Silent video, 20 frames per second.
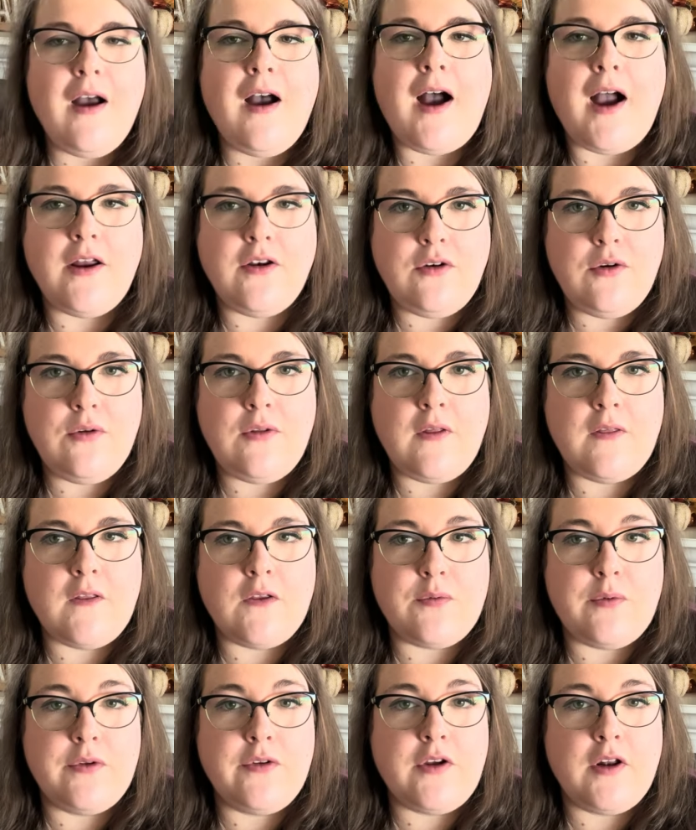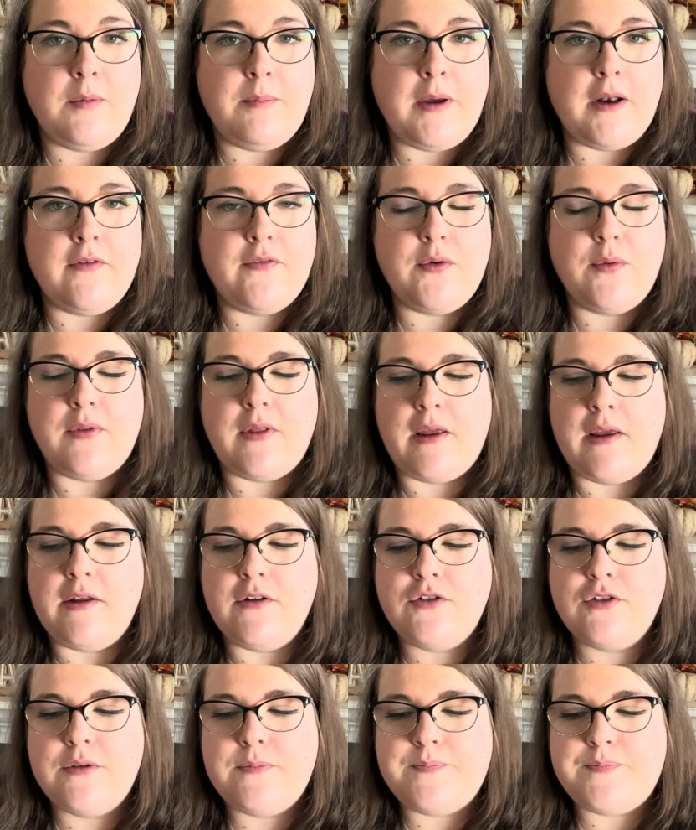I do think this one's going to benefit with
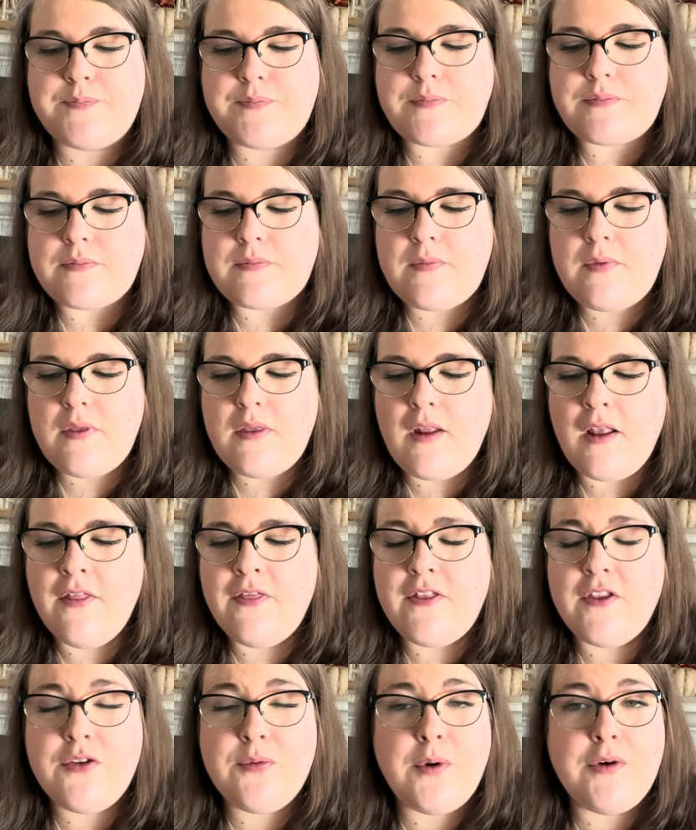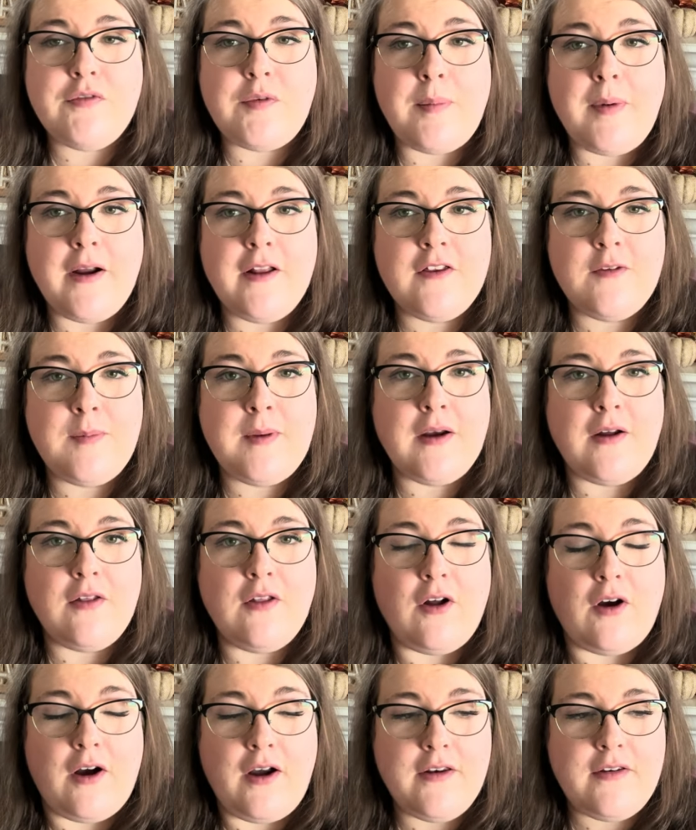age. This one reminds me a
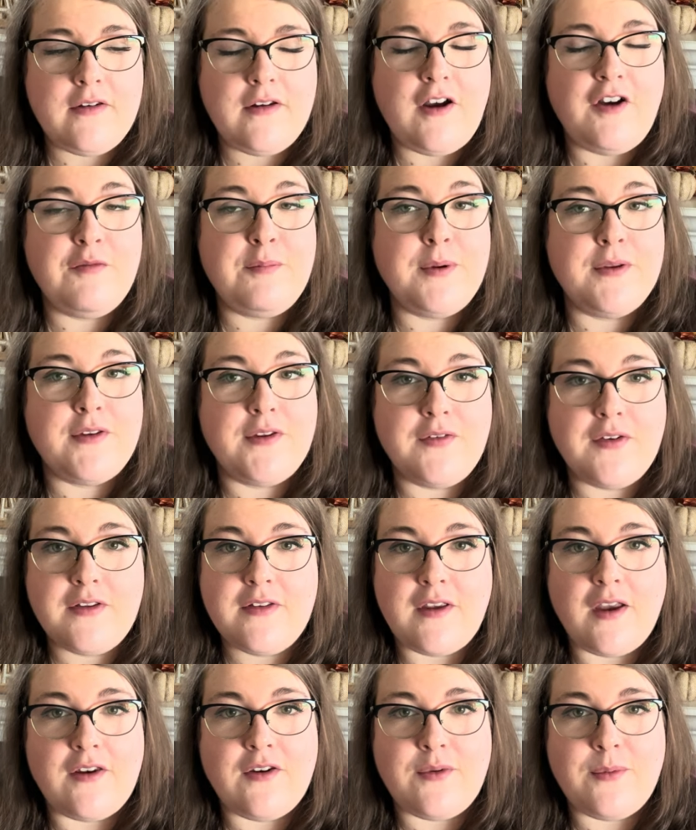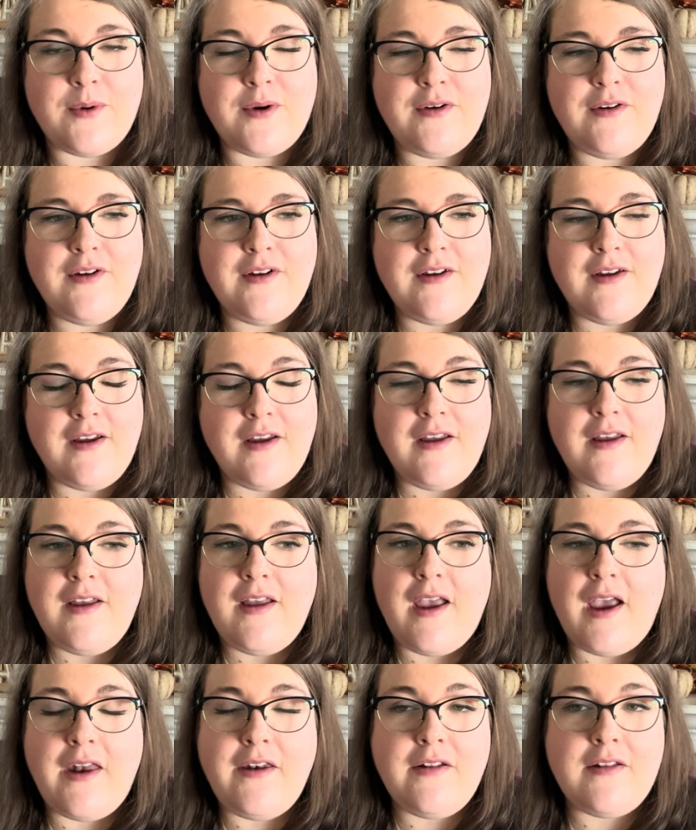lot of Pacific Sandalwood
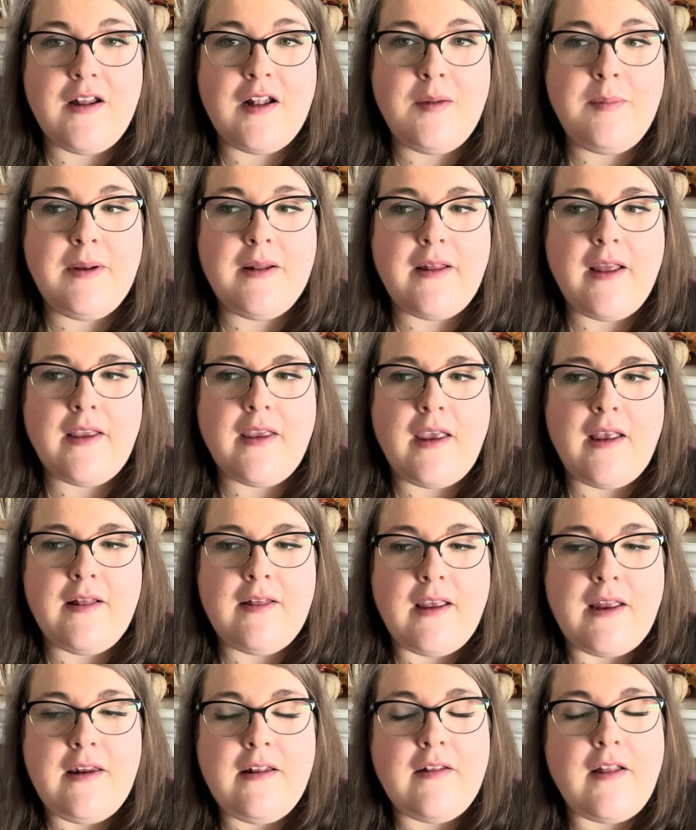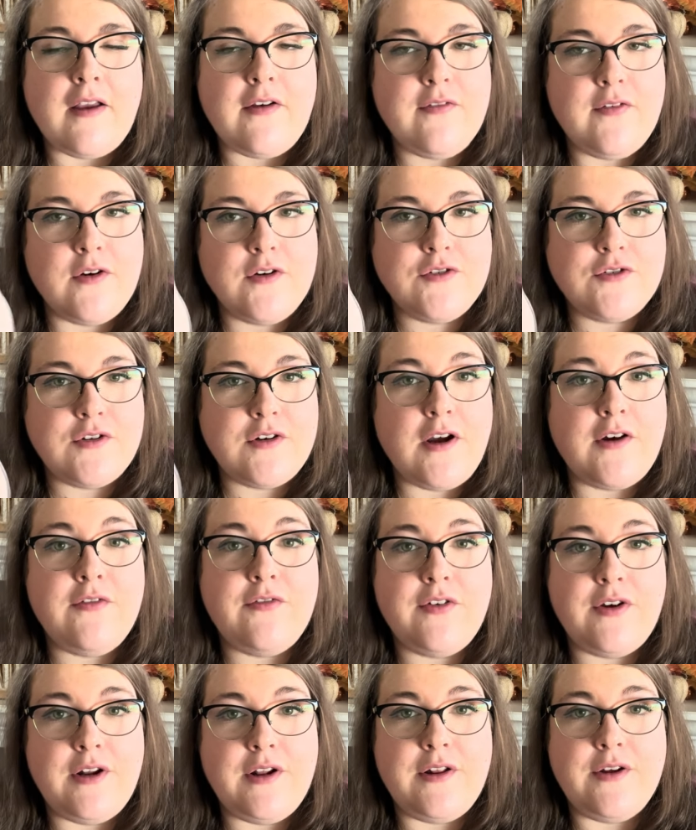and a little bit like a ladylike version of
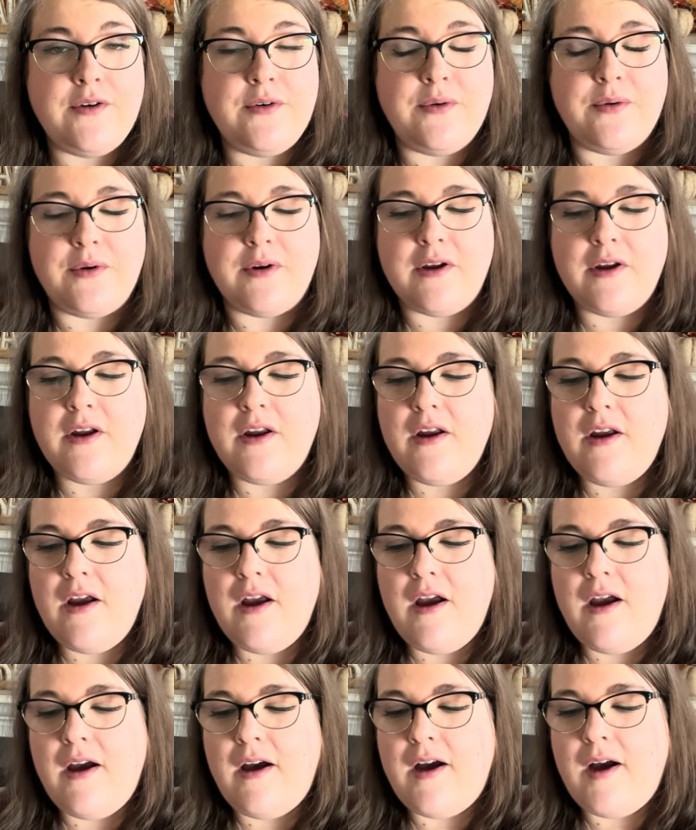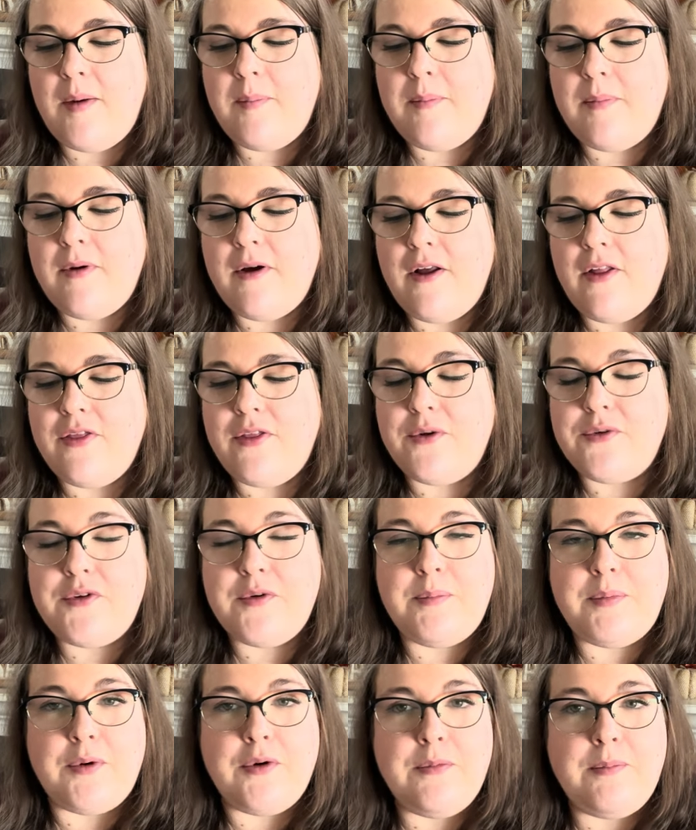Vanilla Oud. Um, those are
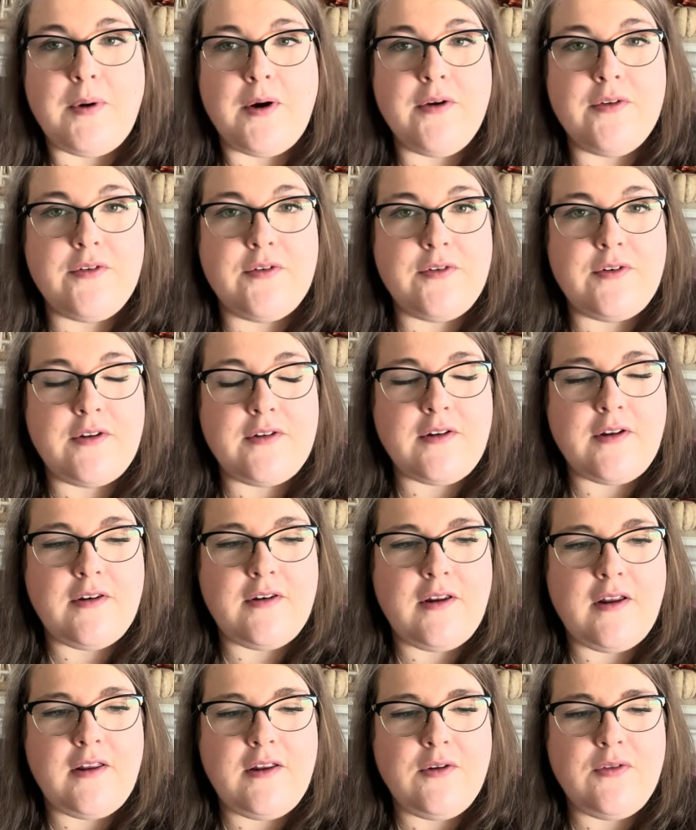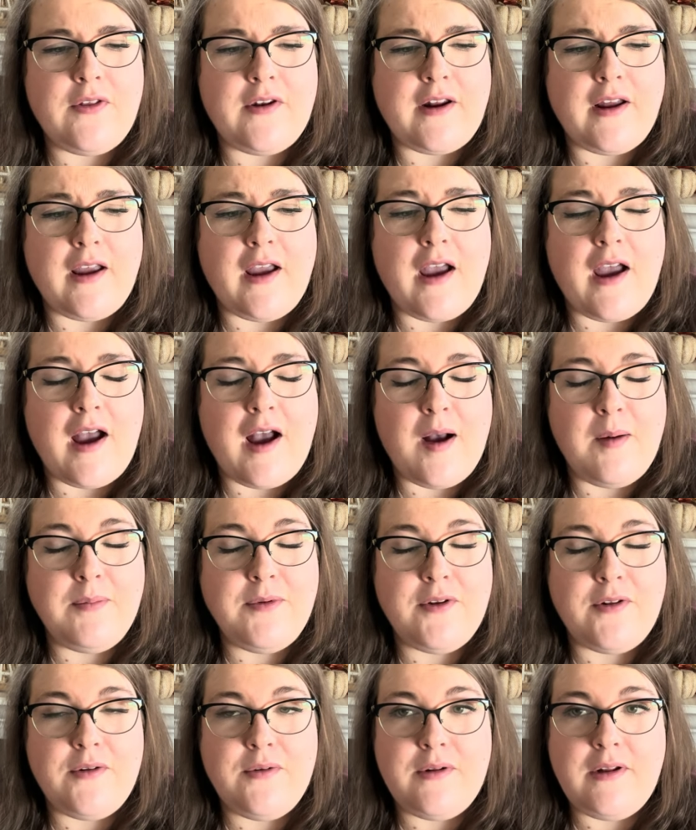both bars that are discontinued that I
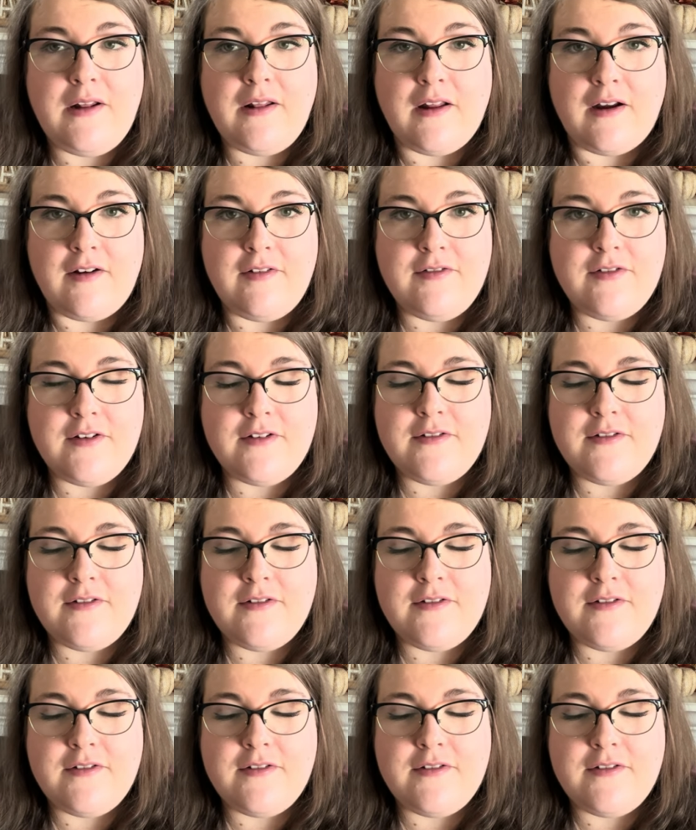absolutely love.